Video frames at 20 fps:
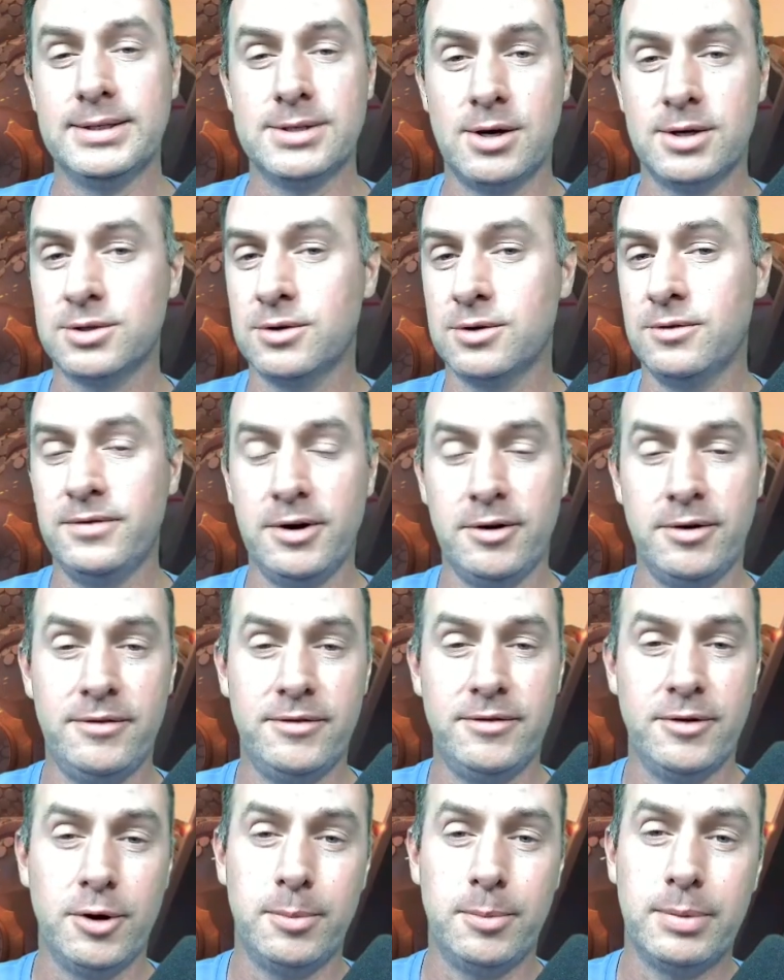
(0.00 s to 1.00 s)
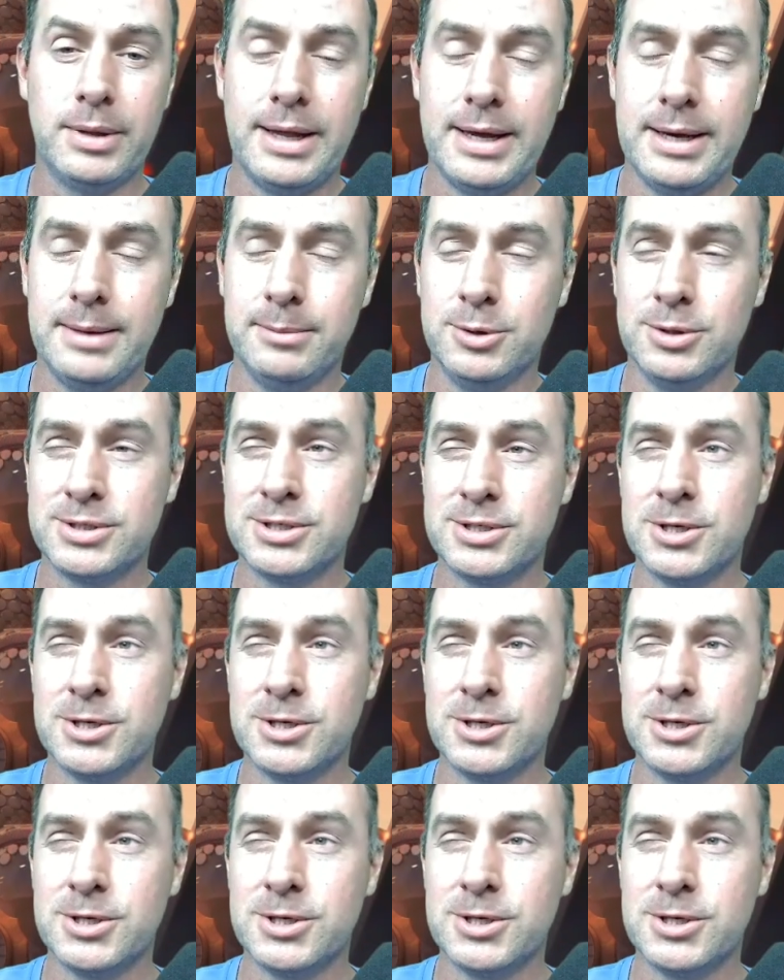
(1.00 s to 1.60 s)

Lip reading: is also very, very playable.